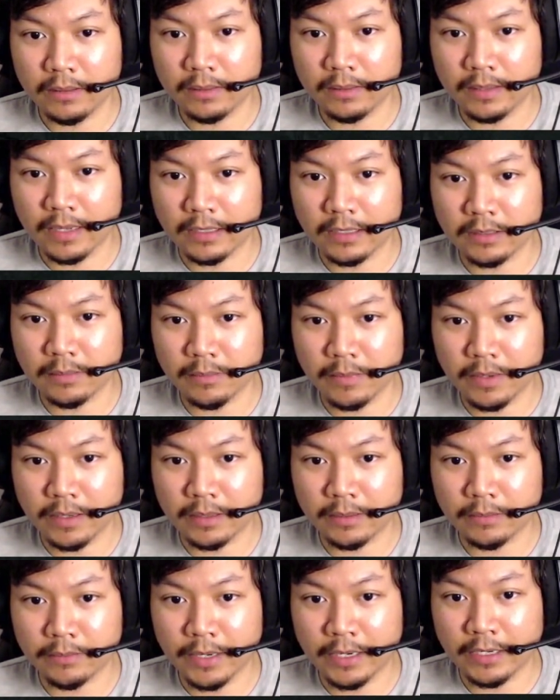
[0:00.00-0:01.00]
That's my
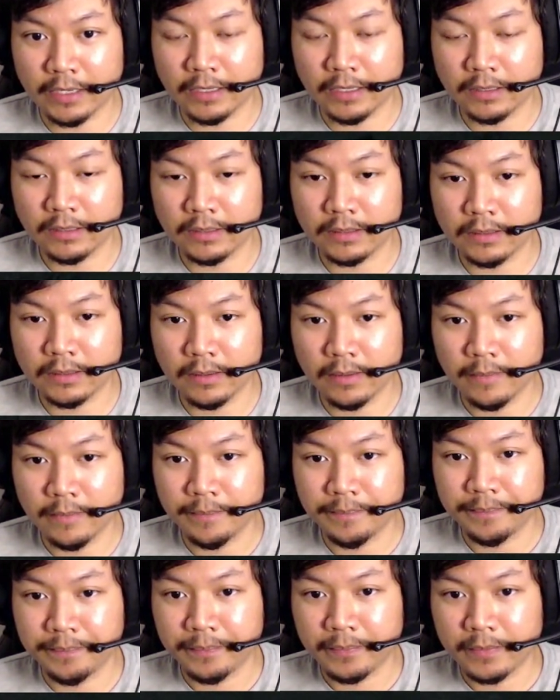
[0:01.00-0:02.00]
radius.
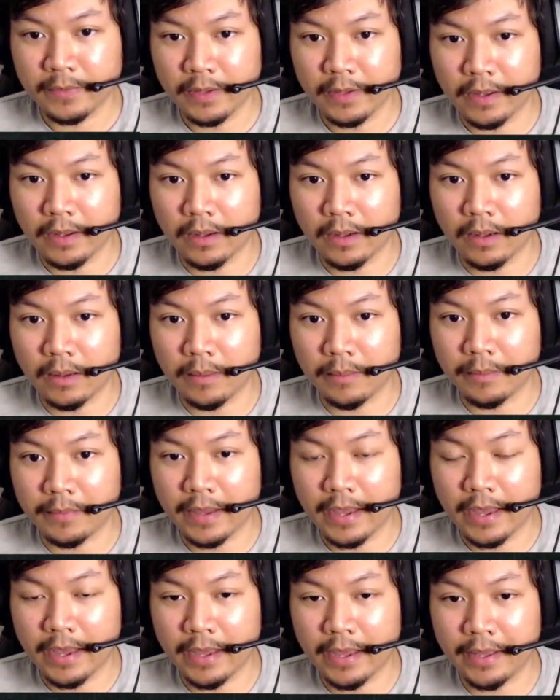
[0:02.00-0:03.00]

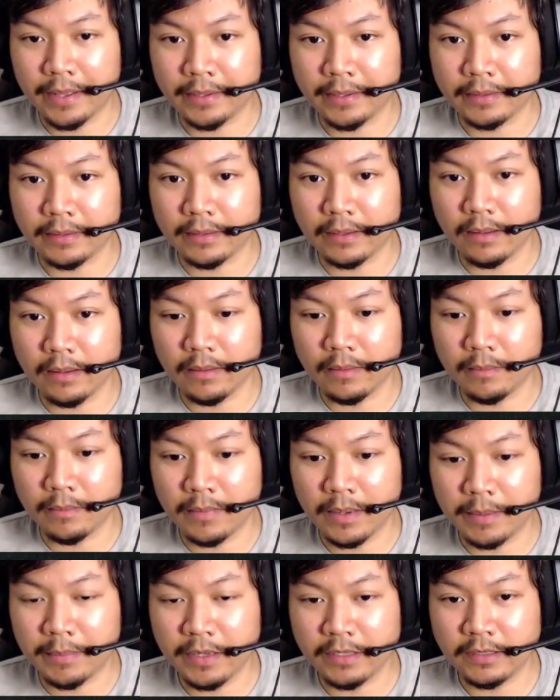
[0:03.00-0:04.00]
And
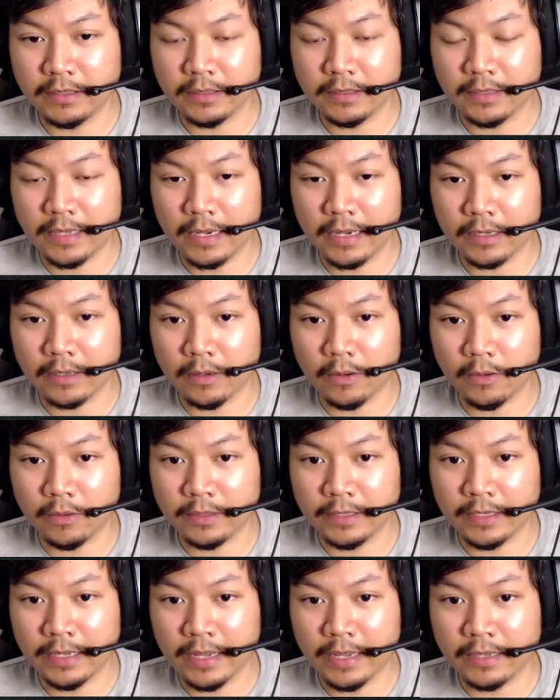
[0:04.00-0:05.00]
my basic attack
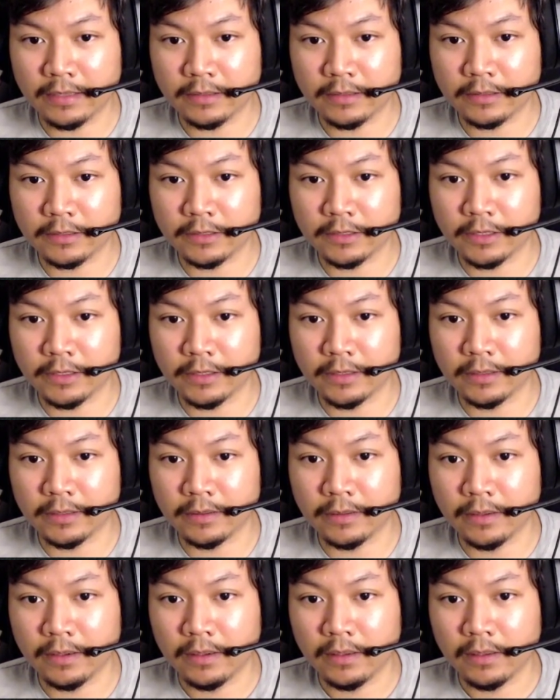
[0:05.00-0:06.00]
only has a
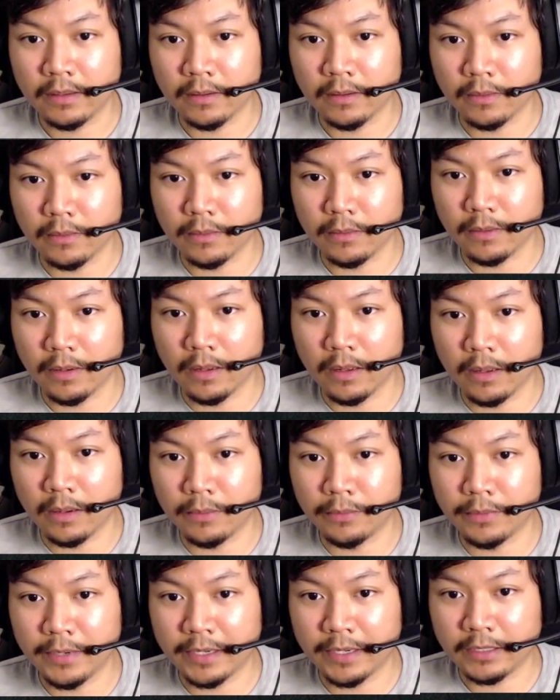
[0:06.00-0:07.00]
certain
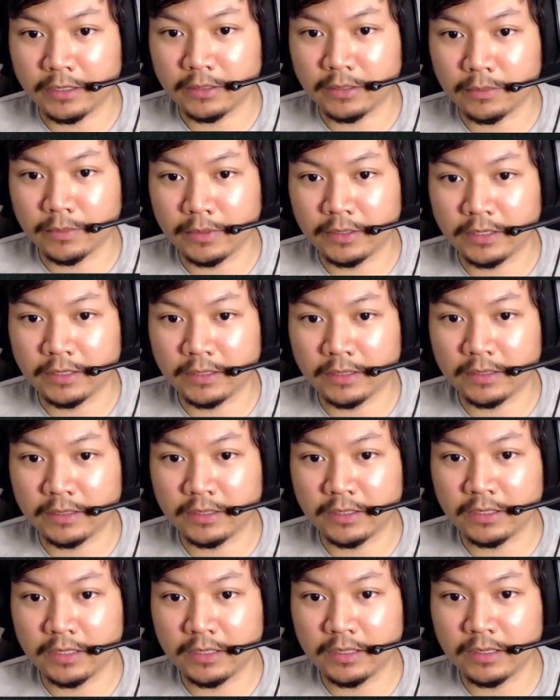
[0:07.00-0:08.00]
range, which is
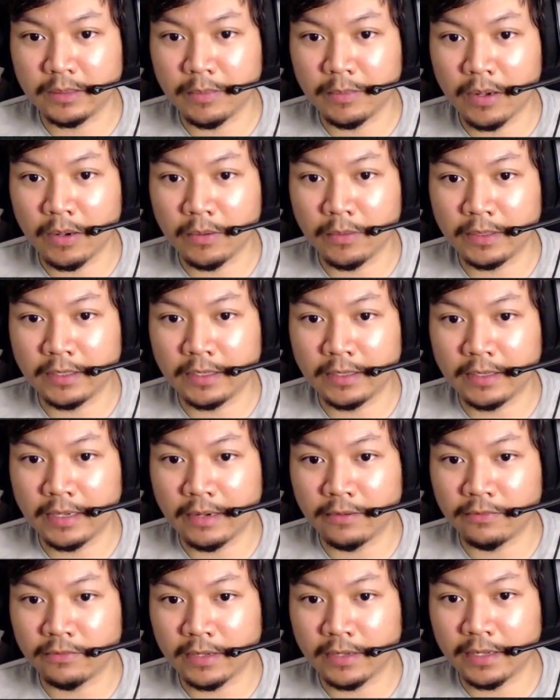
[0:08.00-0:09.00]
just about where the
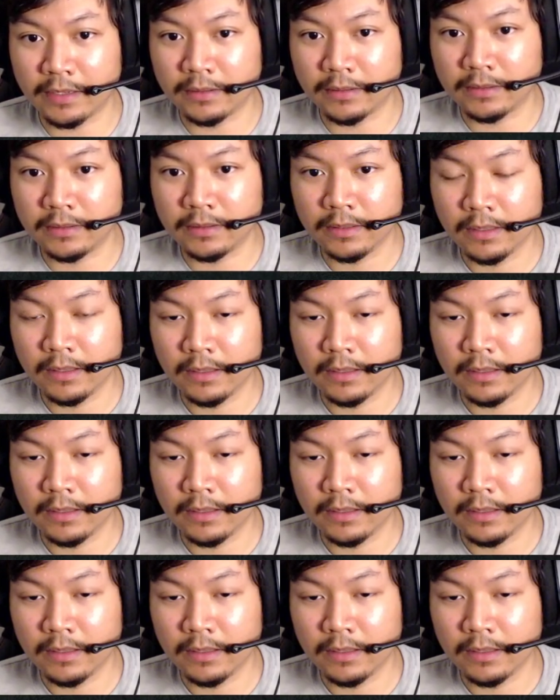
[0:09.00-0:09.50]
knife lands.